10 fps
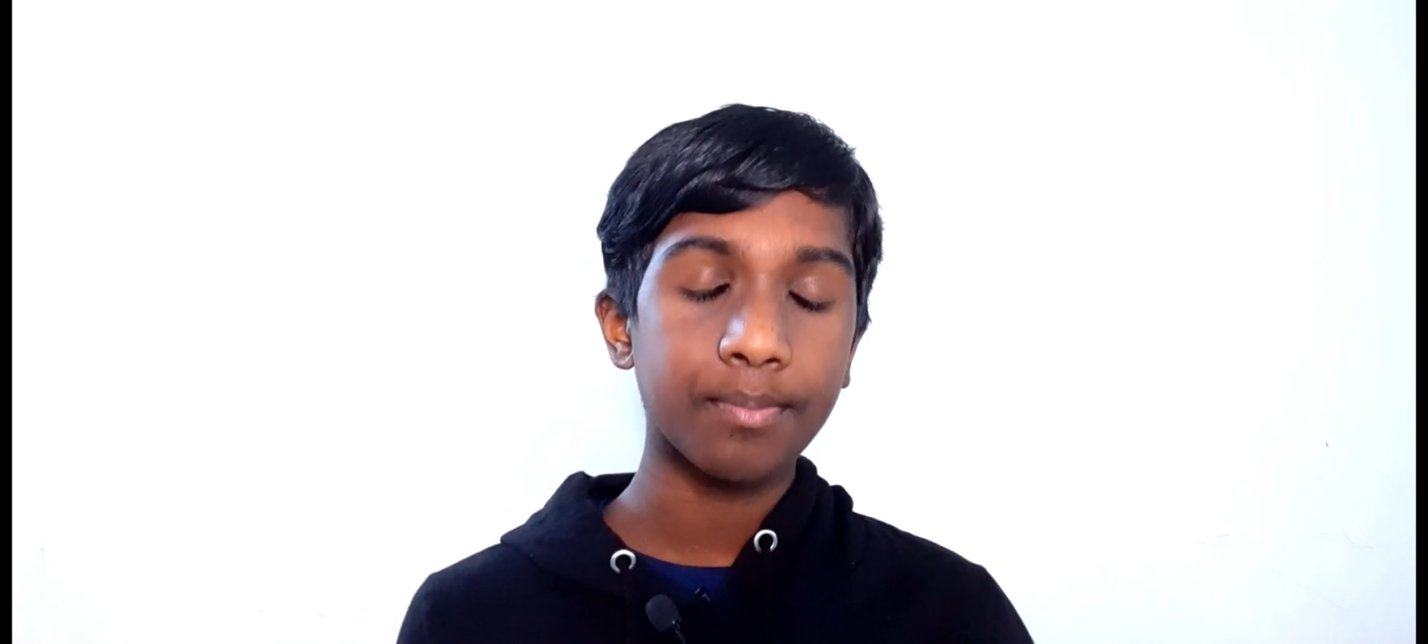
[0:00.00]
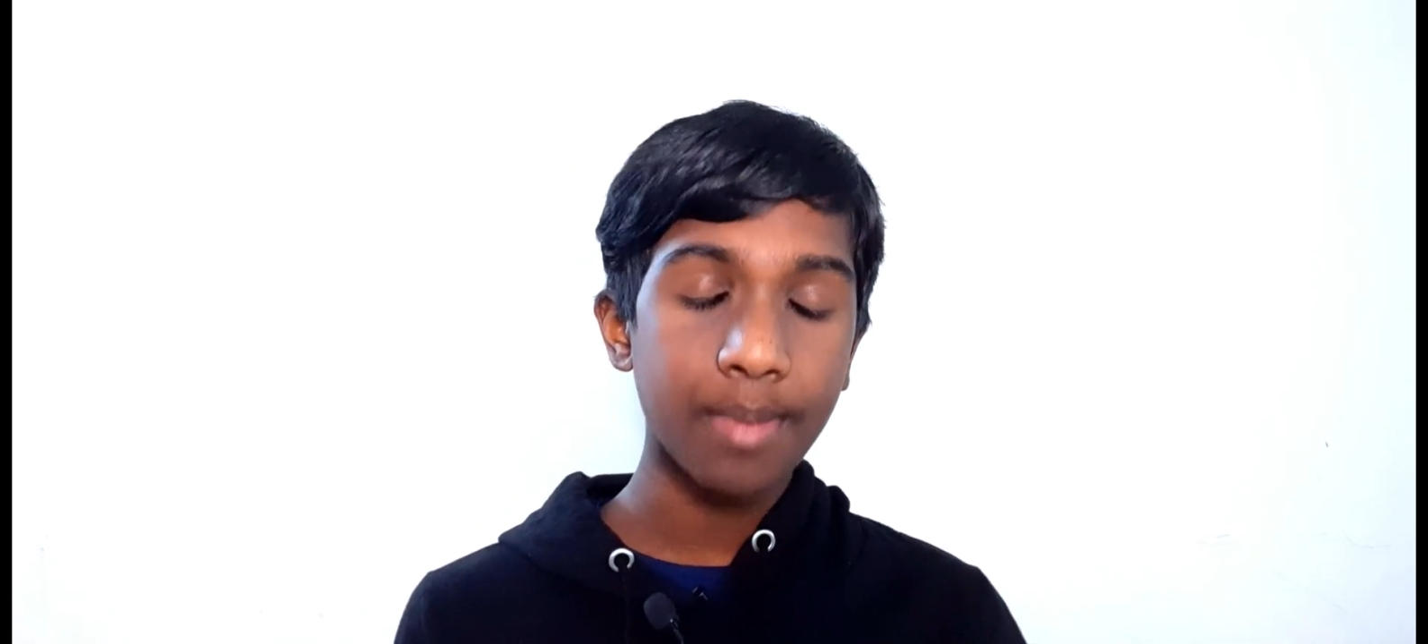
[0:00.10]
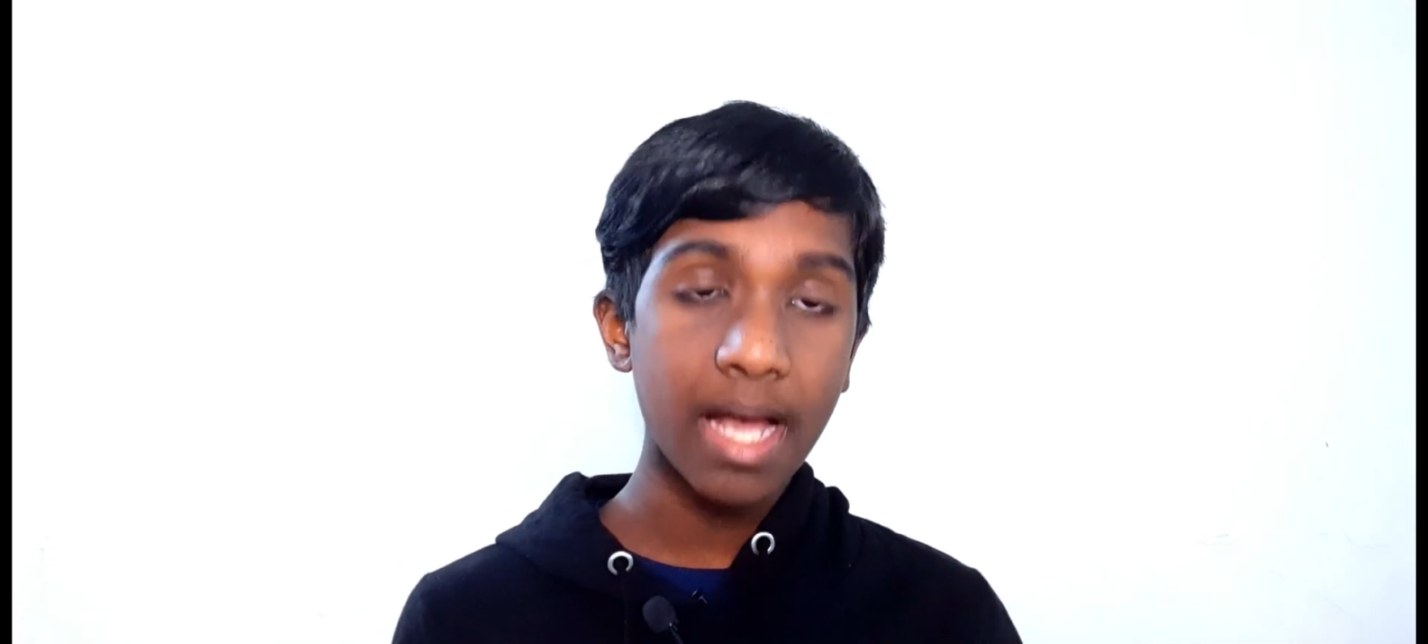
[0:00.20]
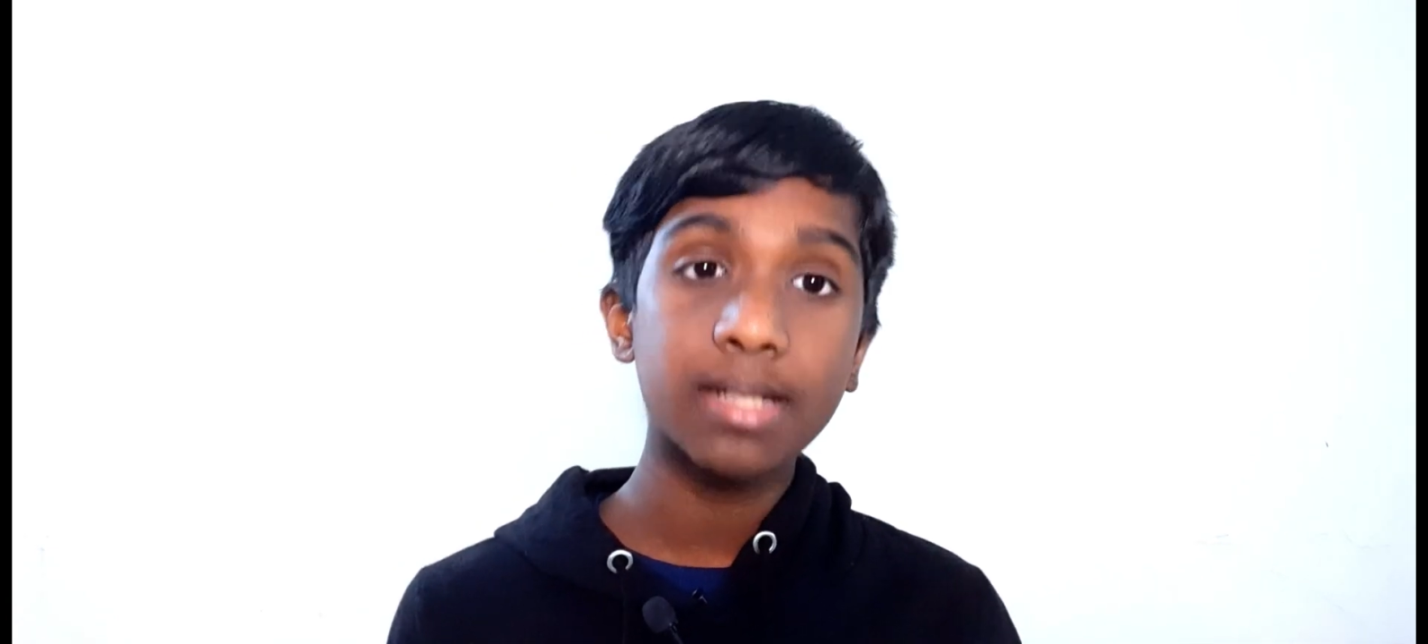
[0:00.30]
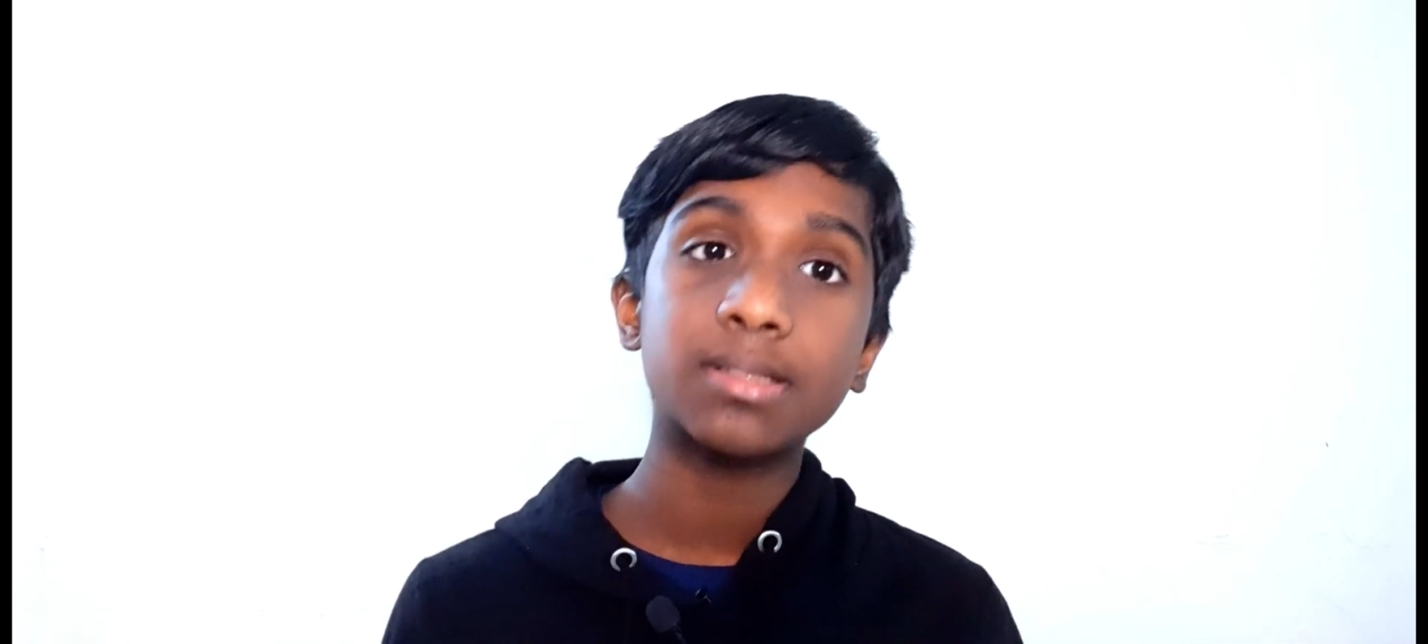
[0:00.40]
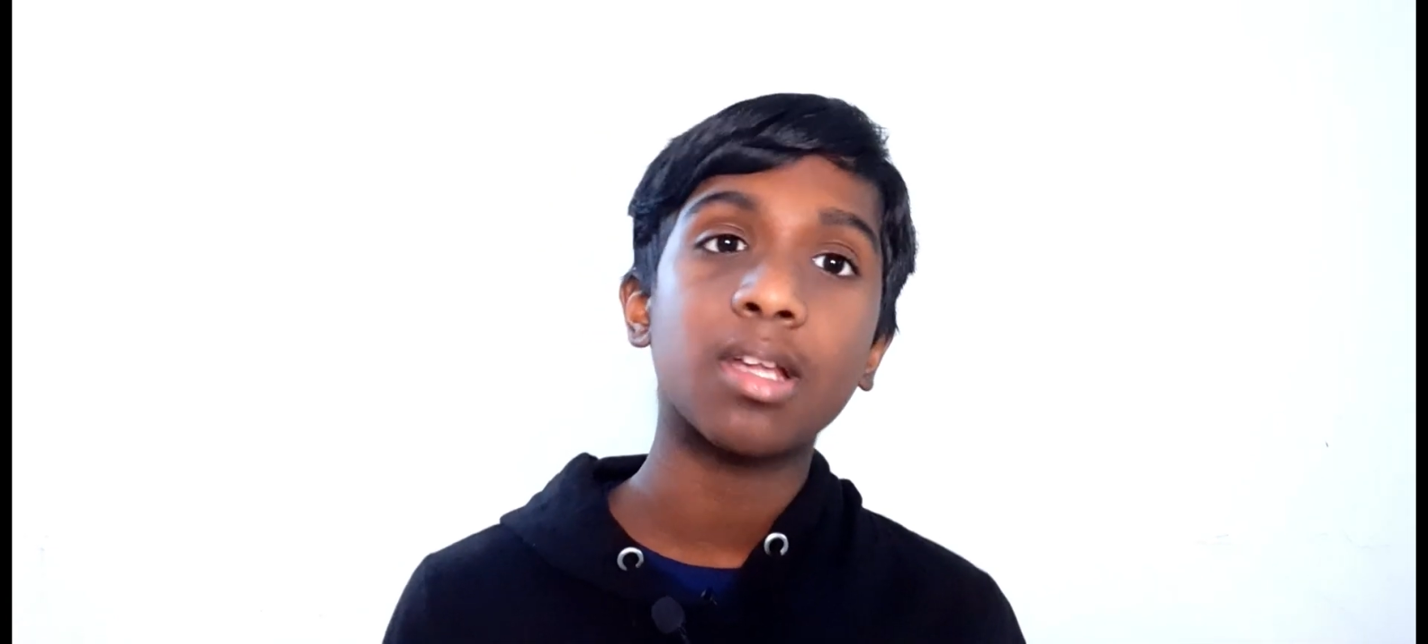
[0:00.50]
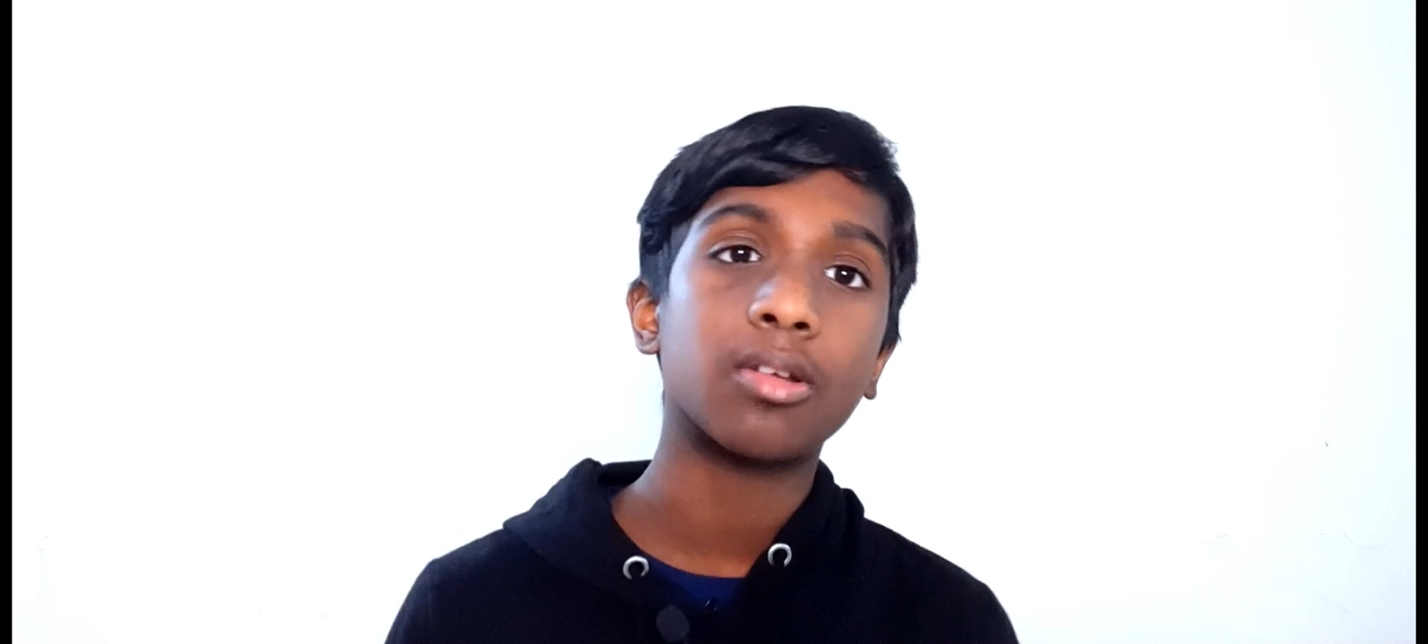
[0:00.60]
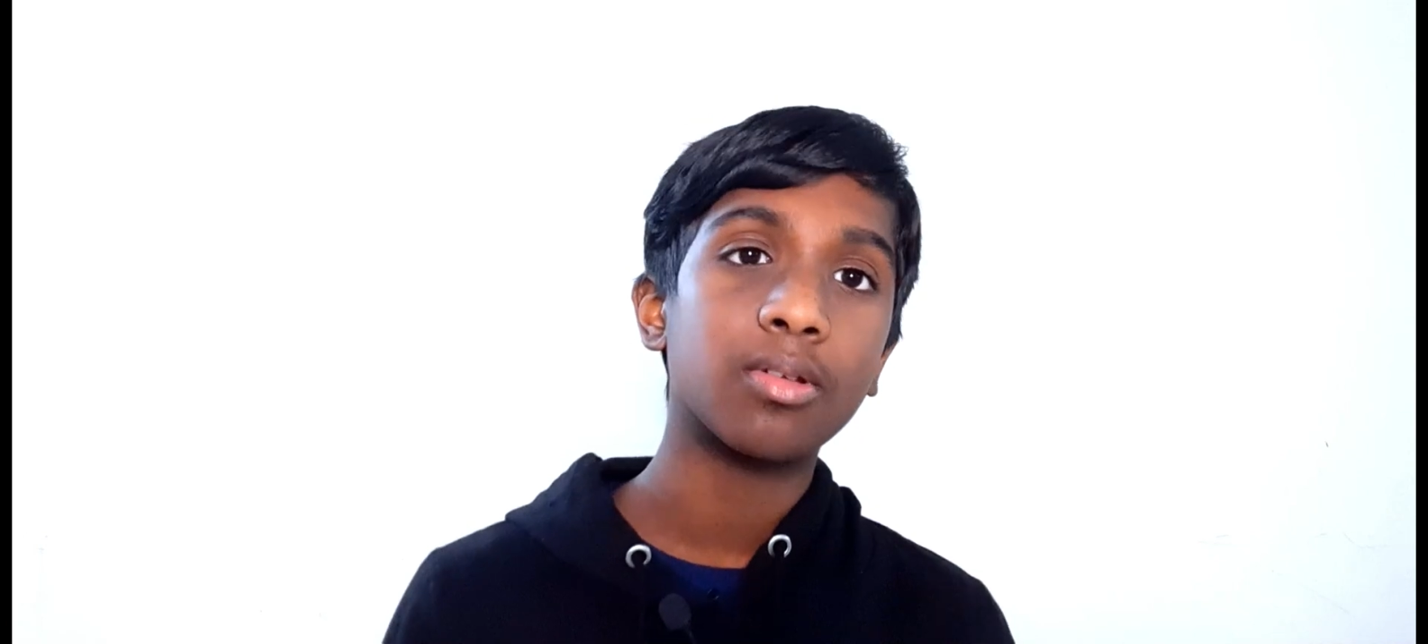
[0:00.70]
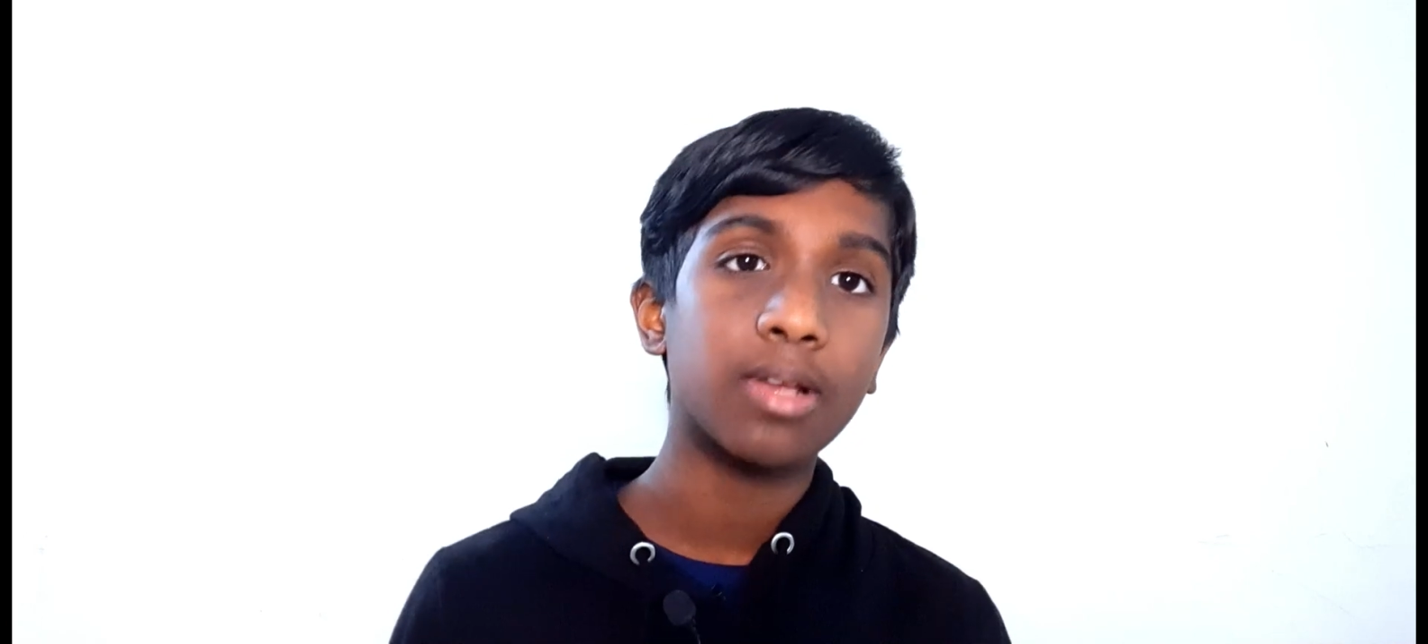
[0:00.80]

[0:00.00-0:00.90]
banks start to